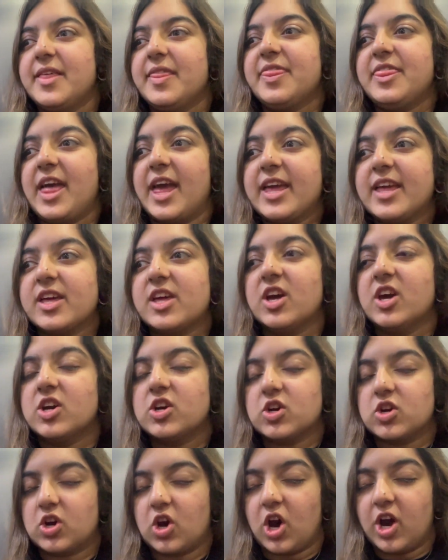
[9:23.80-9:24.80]
Thank
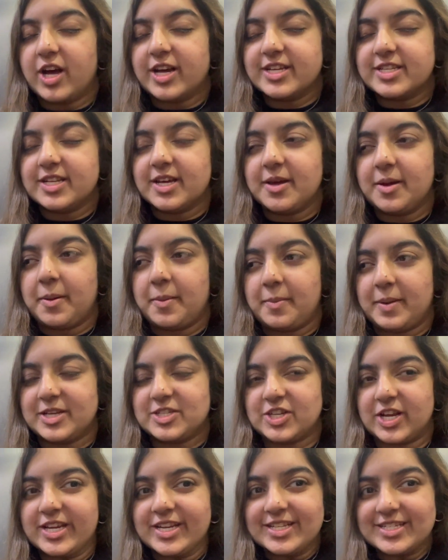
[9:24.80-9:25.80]
God my
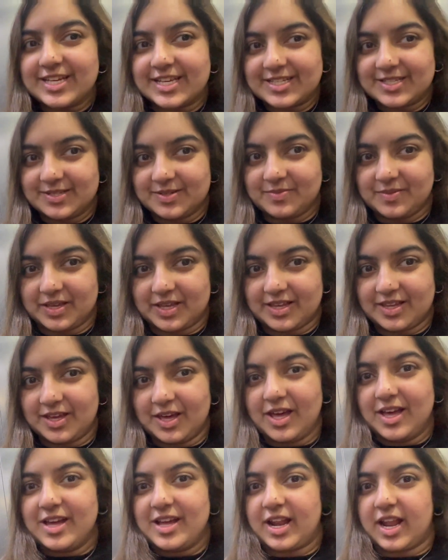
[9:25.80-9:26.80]
trainer texted me,
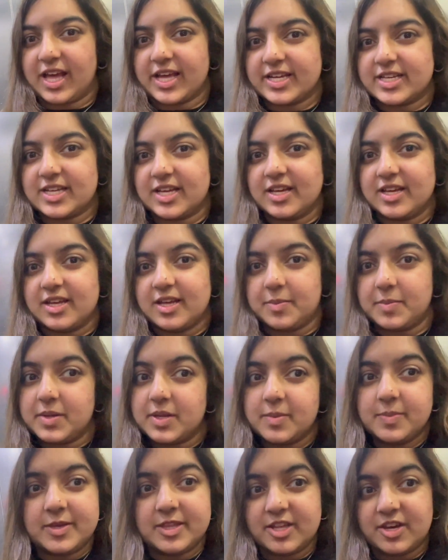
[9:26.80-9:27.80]
like, I'm
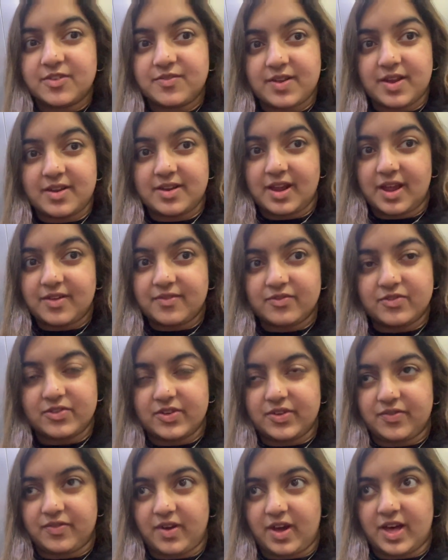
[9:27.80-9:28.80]
gonna be there around
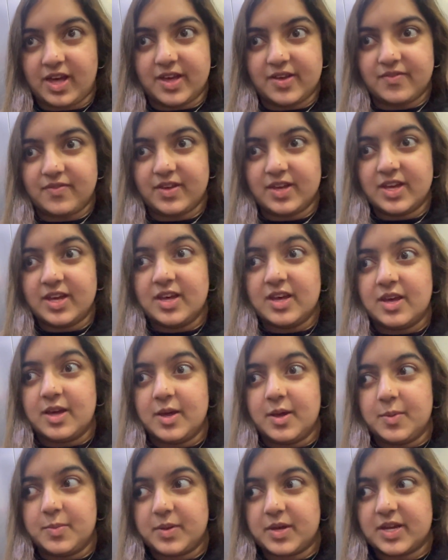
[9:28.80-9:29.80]
9:45,
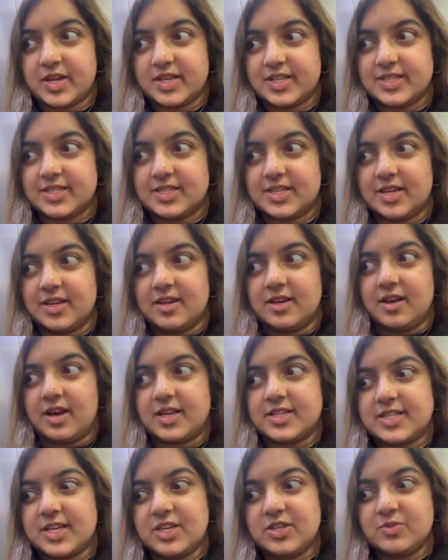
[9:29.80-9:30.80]
because
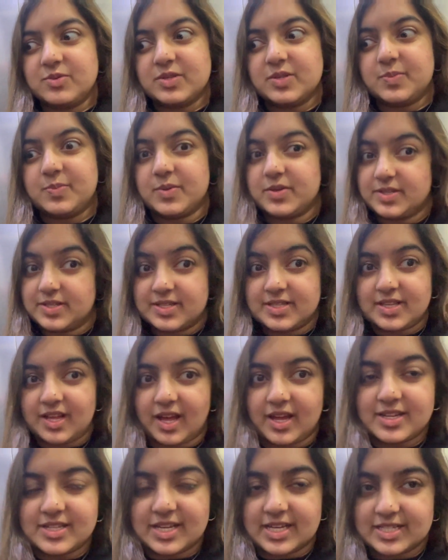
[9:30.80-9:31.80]
a session was supposed to
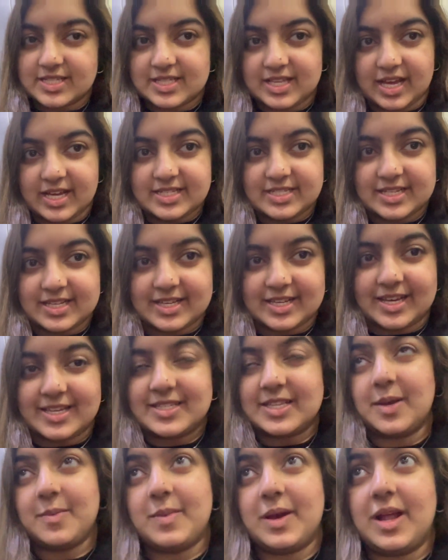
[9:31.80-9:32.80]
start at 9:30. I
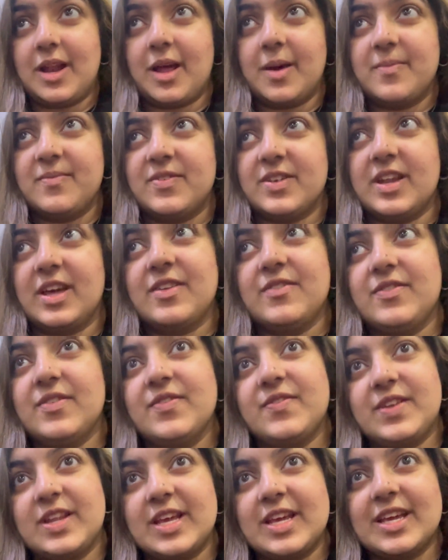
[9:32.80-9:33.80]
set my alarm for
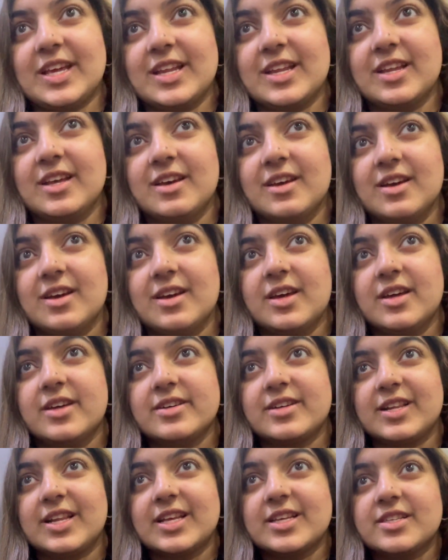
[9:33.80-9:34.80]
9:15,
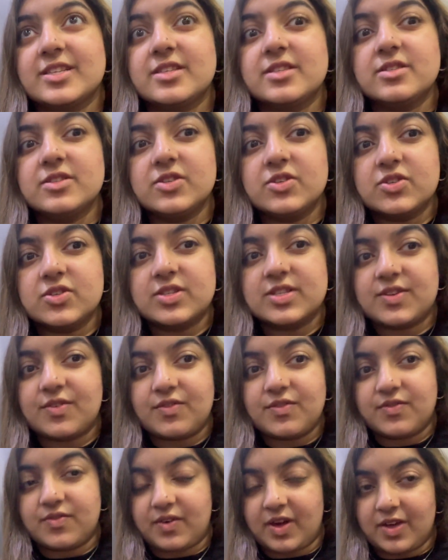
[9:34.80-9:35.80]
clicked snooze
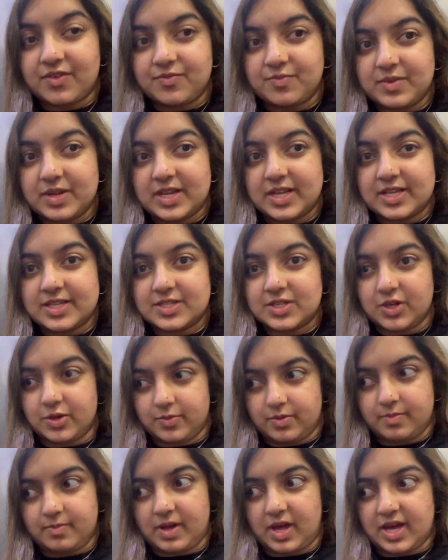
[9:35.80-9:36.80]
for 5 minutes,
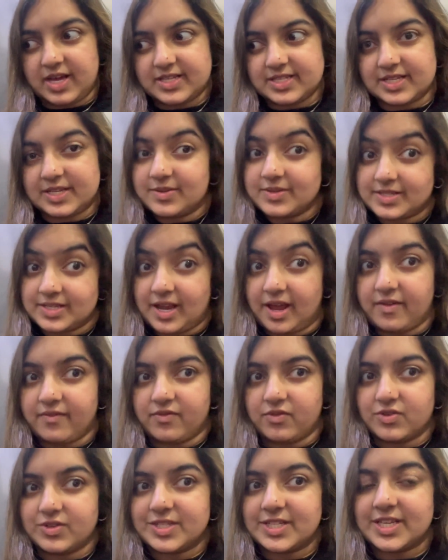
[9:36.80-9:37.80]
opened my eyes and it was
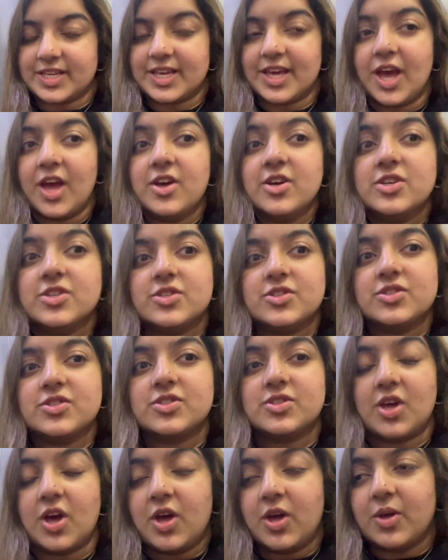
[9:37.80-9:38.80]
9:40.
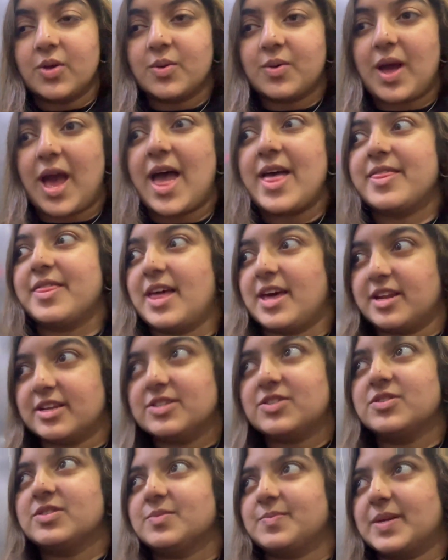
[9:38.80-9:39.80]
So, and then I
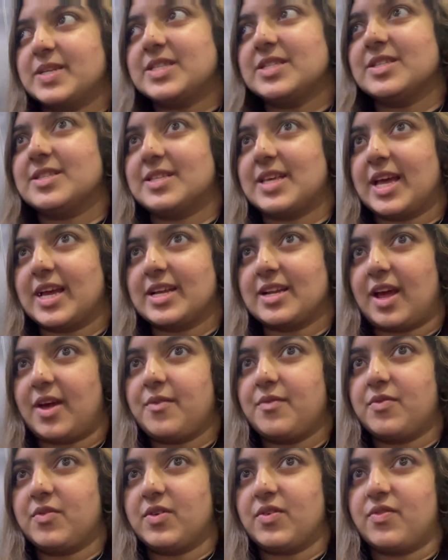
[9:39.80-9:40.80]
saw his message saying
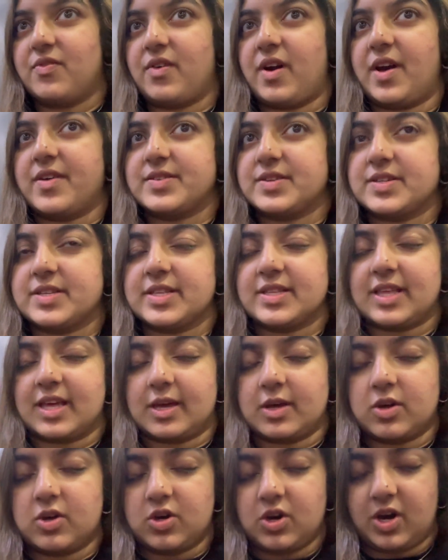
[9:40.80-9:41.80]
9:45, so I was like,
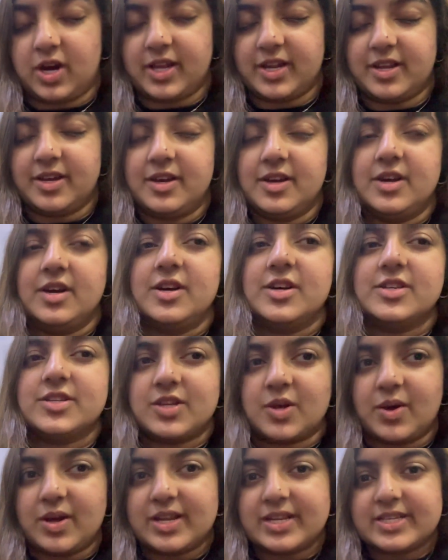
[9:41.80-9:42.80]
thank God.
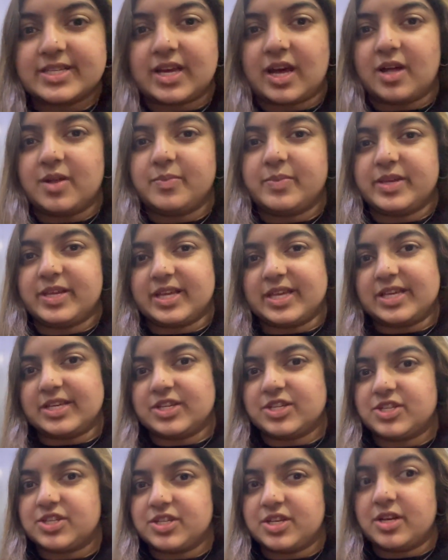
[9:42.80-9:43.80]
So at least I'll be
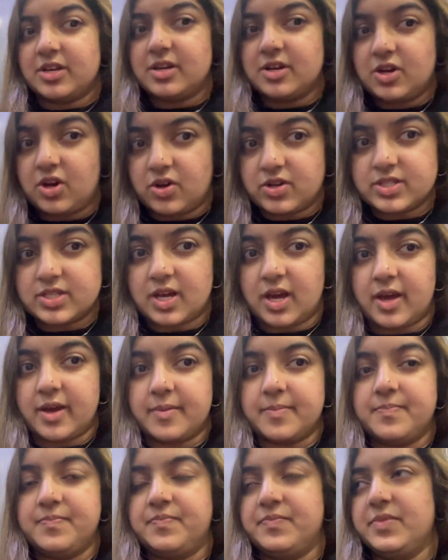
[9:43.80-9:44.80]
ish on
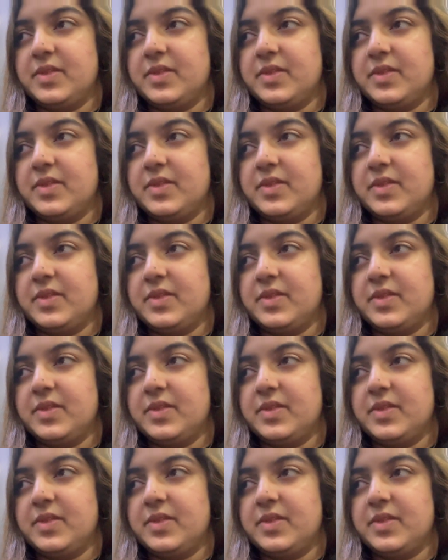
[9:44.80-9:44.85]
time.